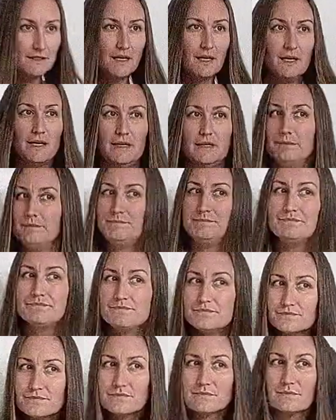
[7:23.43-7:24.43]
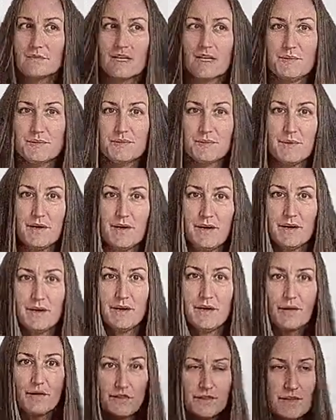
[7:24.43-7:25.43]
Um, keeps my hair
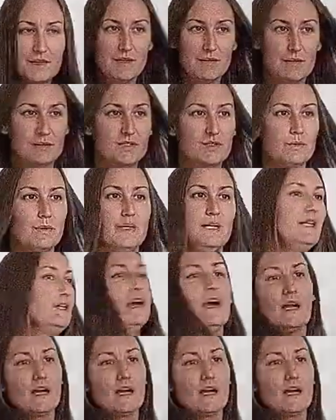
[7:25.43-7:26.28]
healthy between